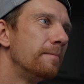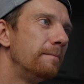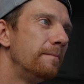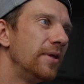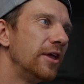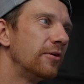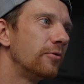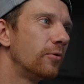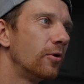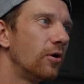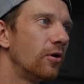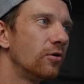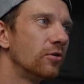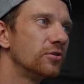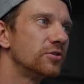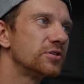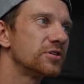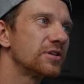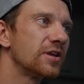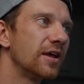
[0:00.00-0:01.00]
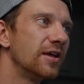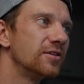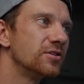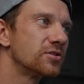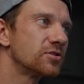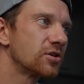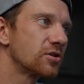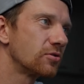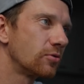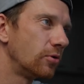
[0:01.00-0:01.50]
B-rolls,
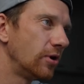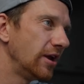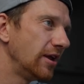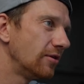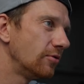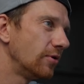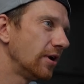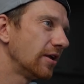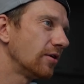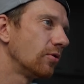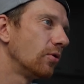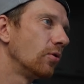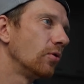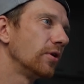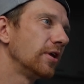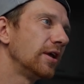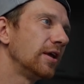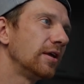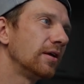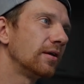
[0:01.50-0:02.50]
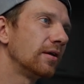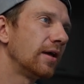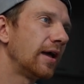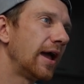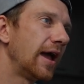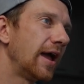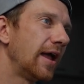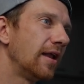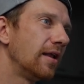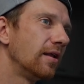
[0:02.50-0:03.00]
screen recording,
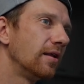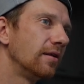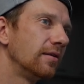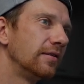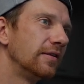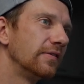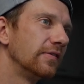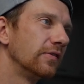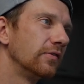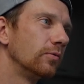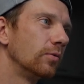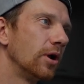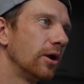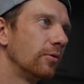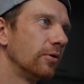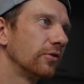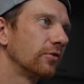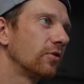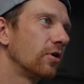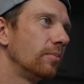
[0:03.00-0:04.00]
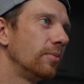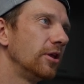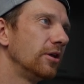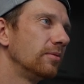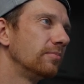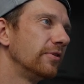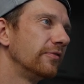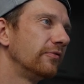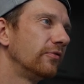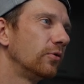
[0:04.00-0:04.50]
and this is what I was
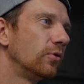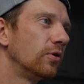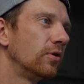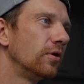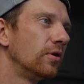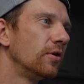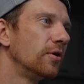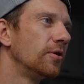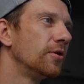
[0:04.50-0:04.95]
copying before.